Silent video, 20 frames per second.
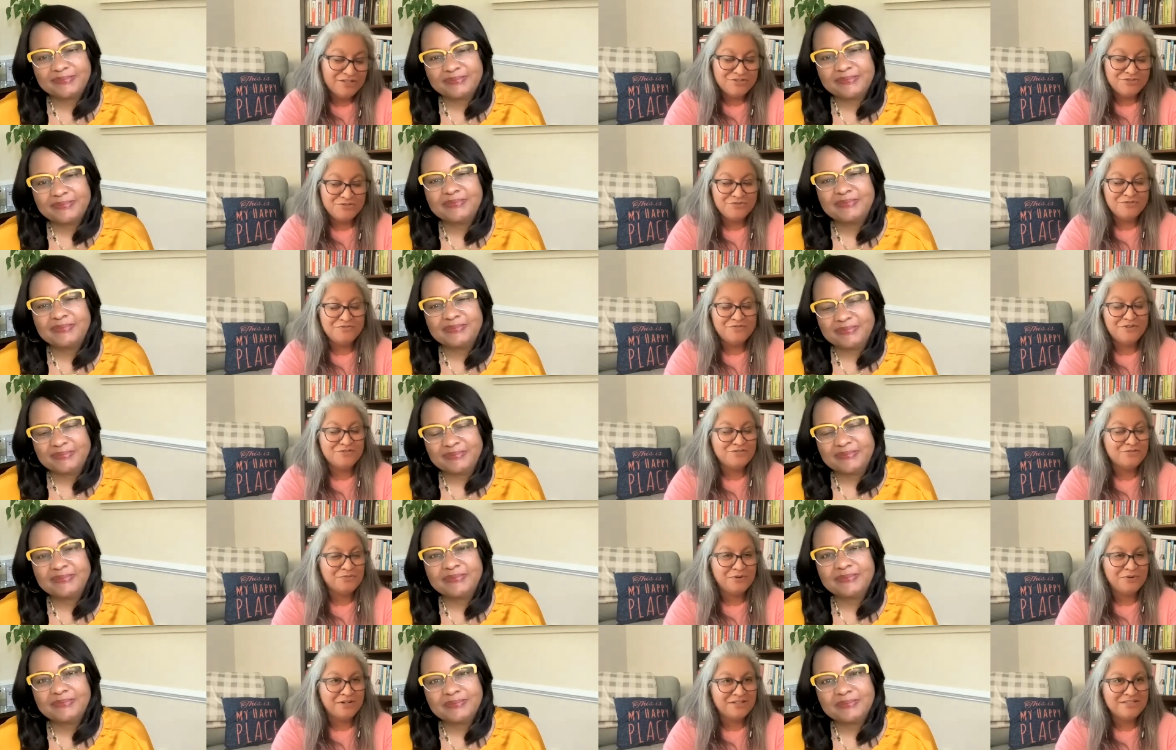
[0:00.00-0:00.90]
Speaker 1: student
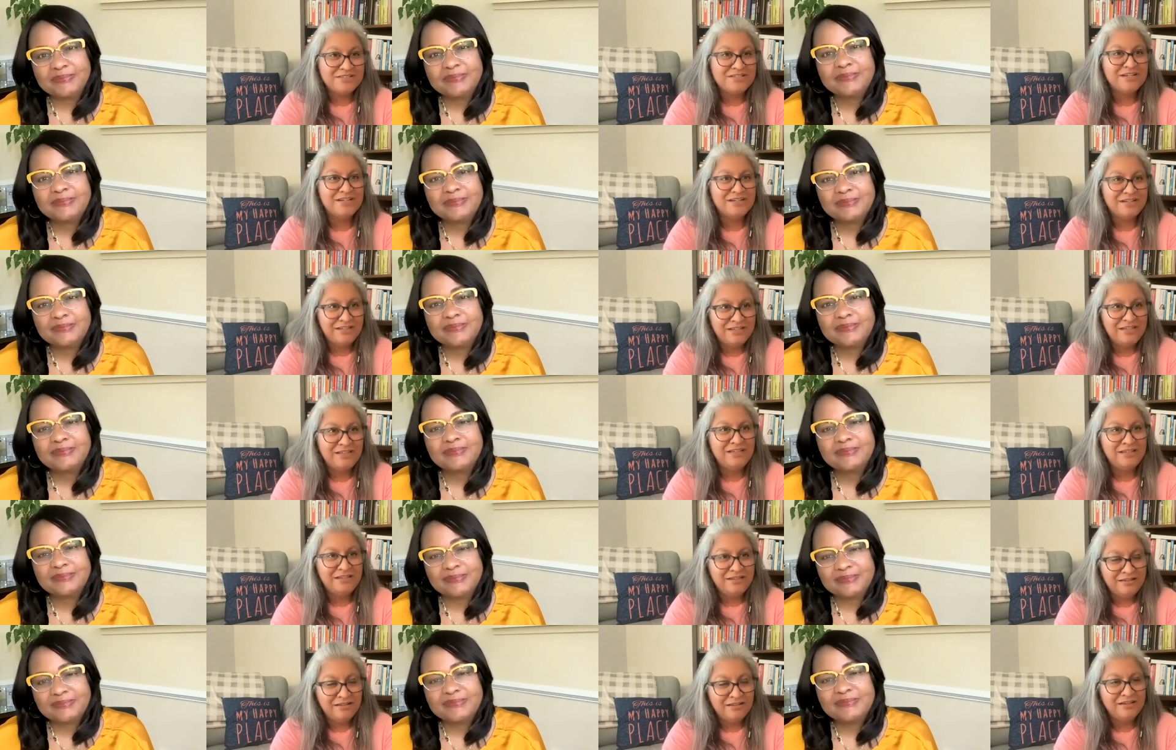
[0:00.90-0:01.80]
affairs at Oregon State.
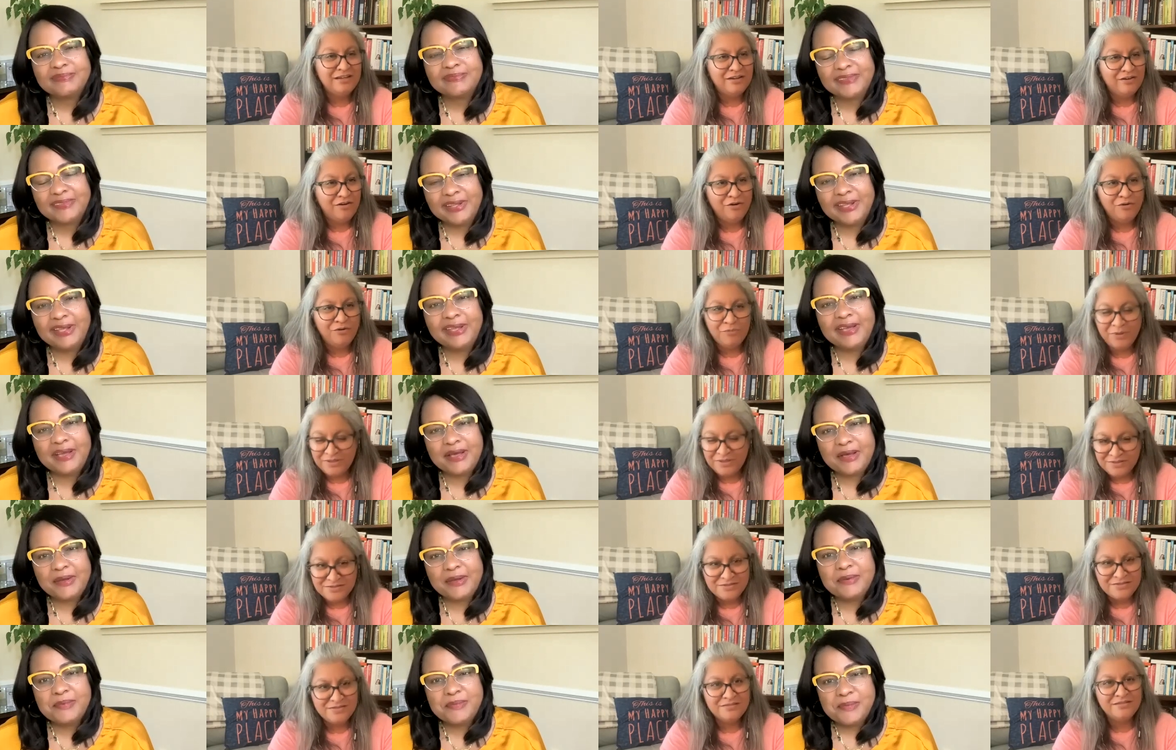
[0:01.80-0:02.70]
He yeah.
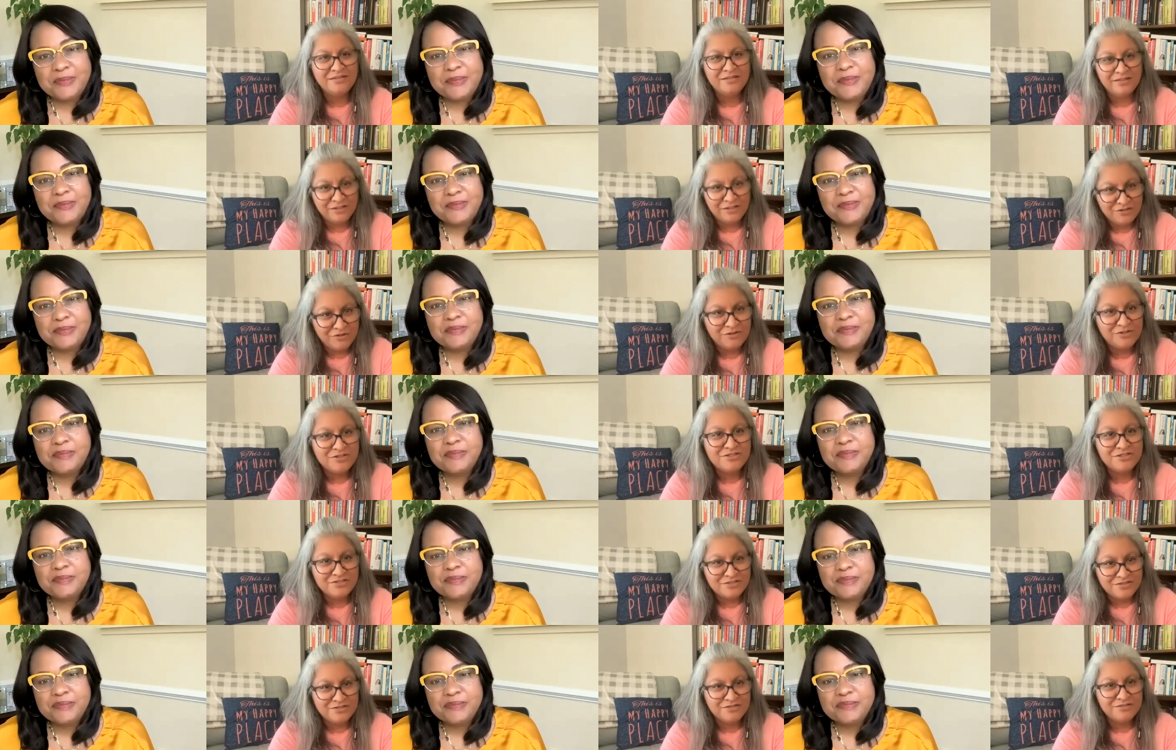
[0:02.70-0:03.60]
always
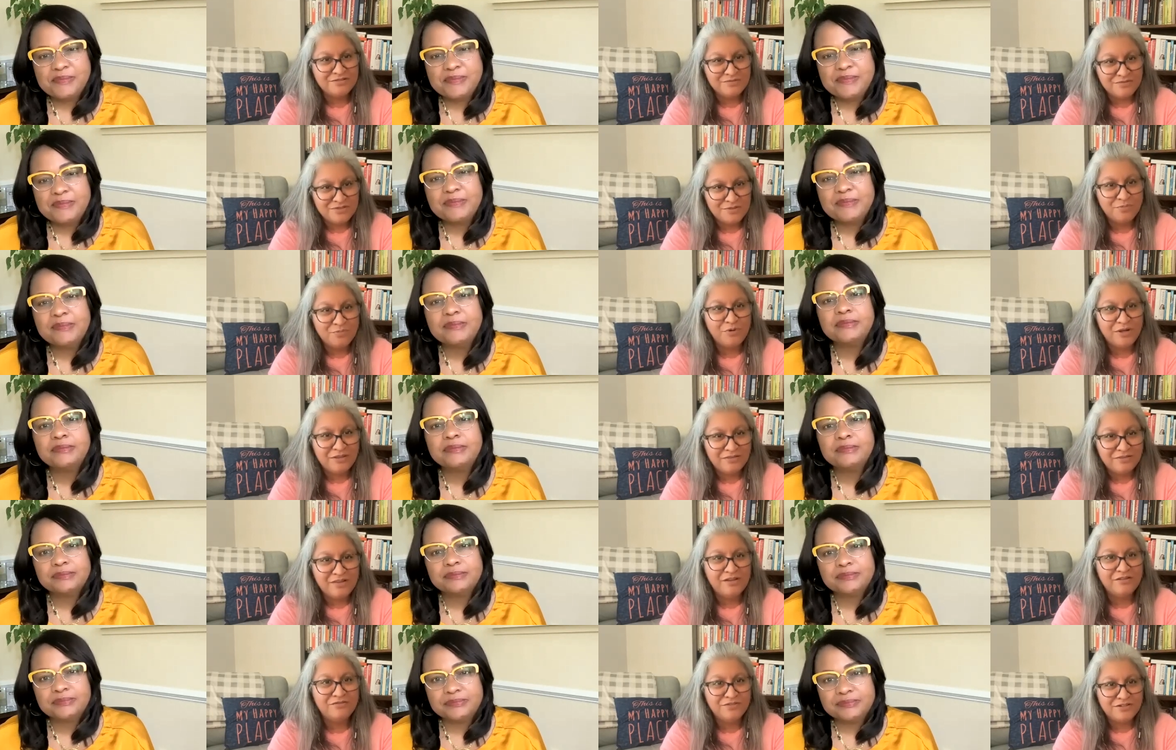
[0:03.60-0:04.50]
encouraged us to to
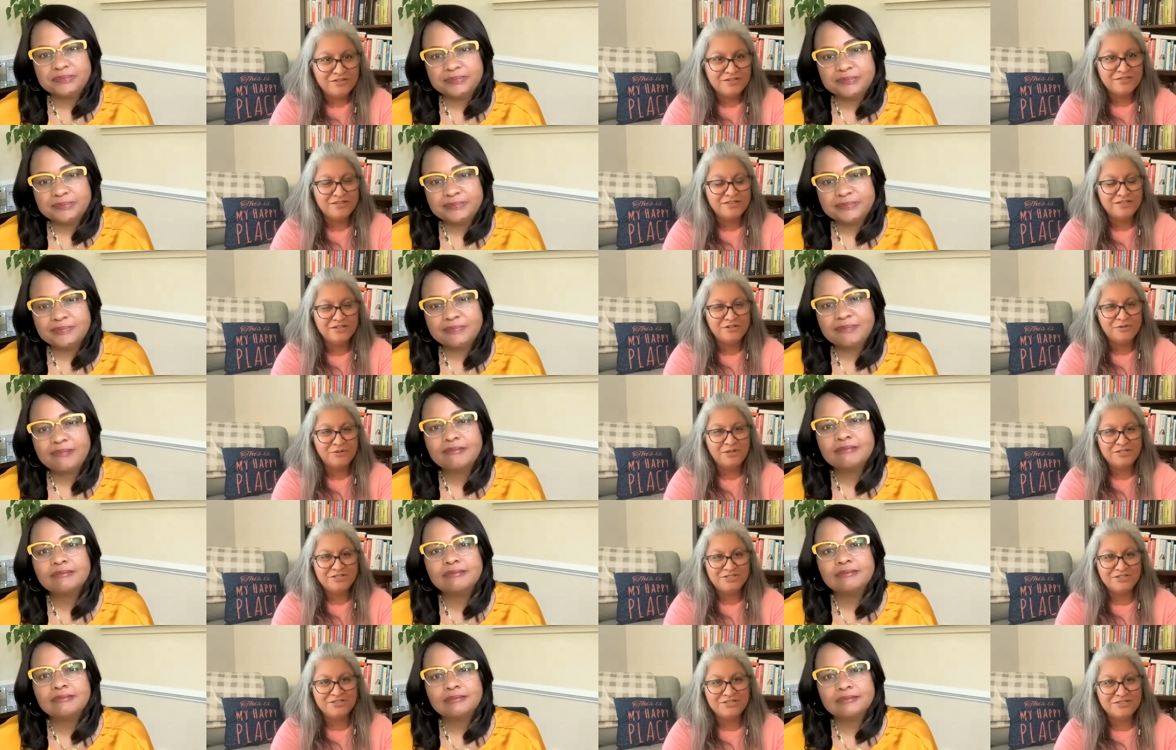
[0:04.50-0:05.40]
bring love into the
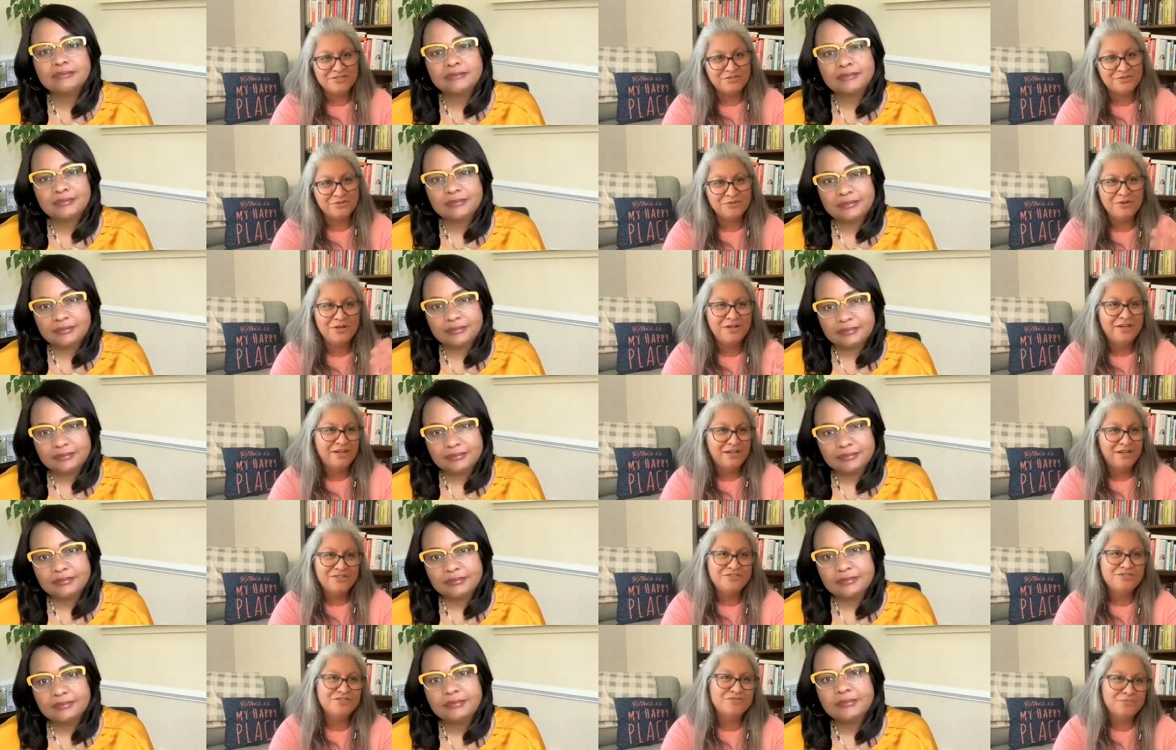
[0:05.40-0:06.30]
equation. So
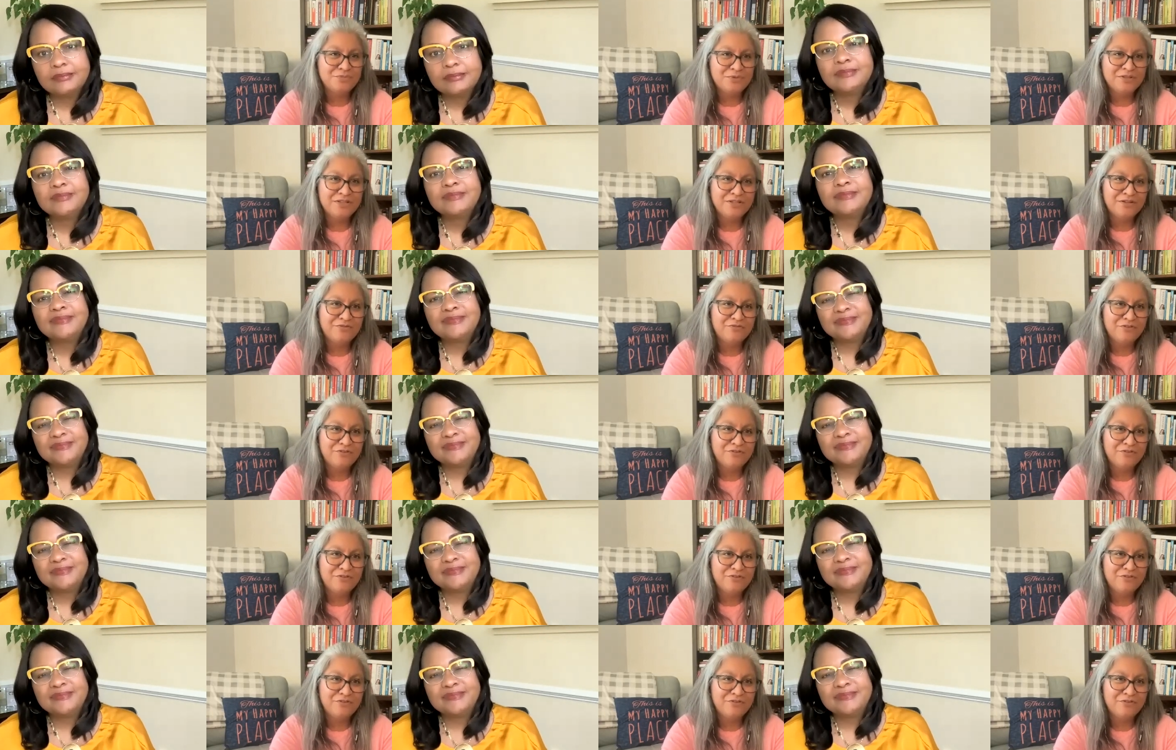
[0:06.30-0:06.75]
it's just really